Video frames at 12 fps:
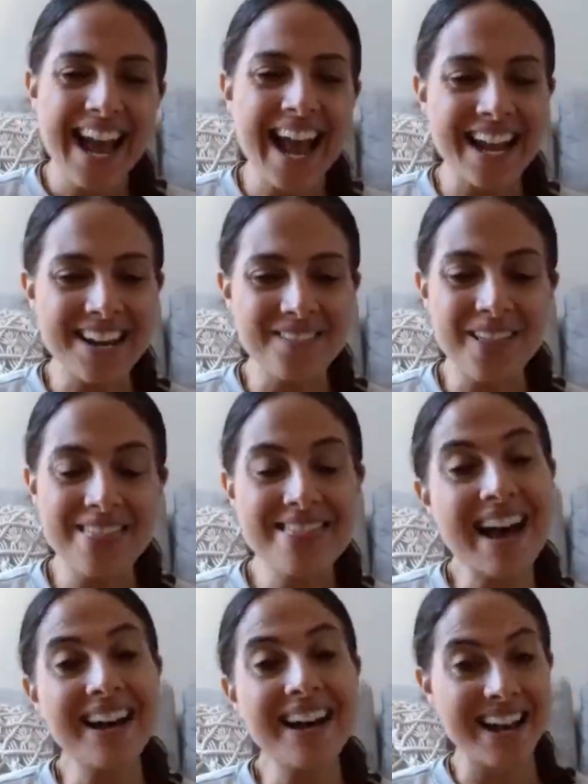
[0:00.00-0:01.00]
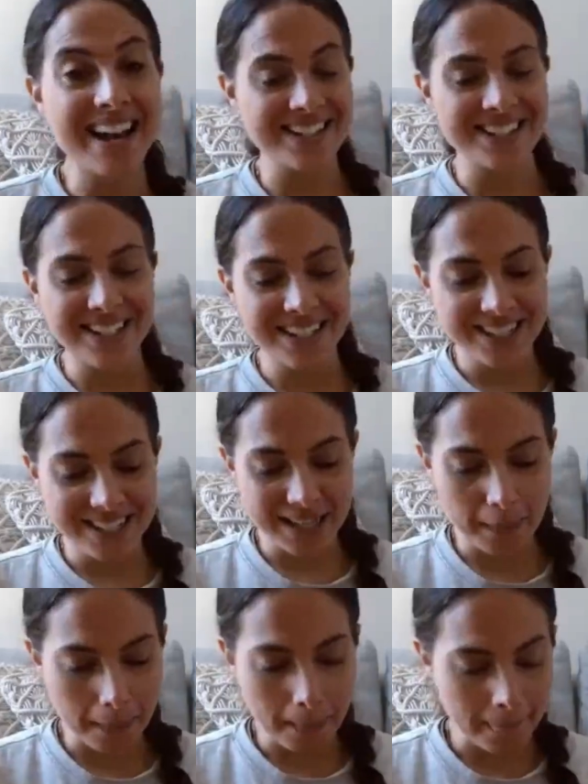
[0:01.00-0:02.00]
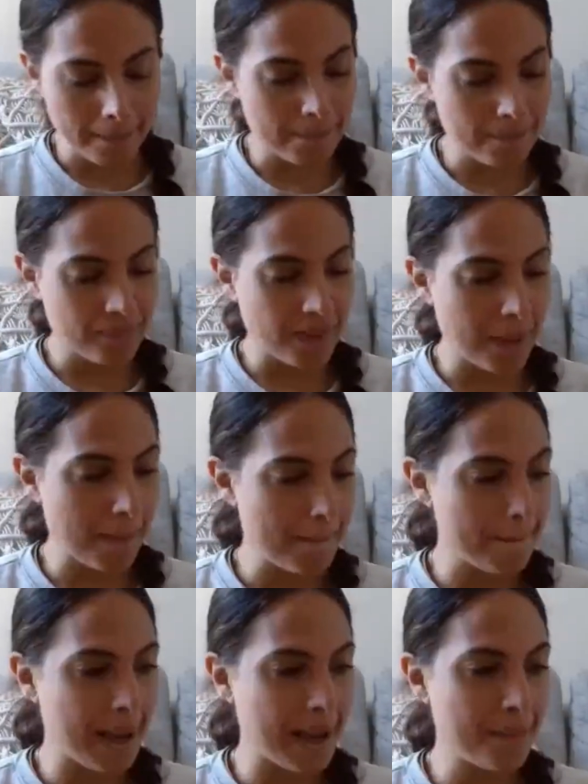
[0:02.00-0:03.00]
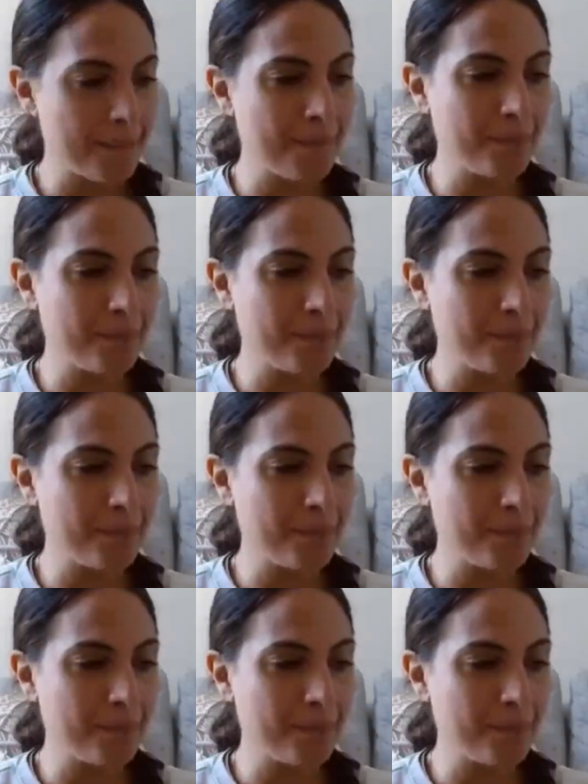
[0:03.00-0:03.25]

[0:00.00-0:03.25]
And when that ended, my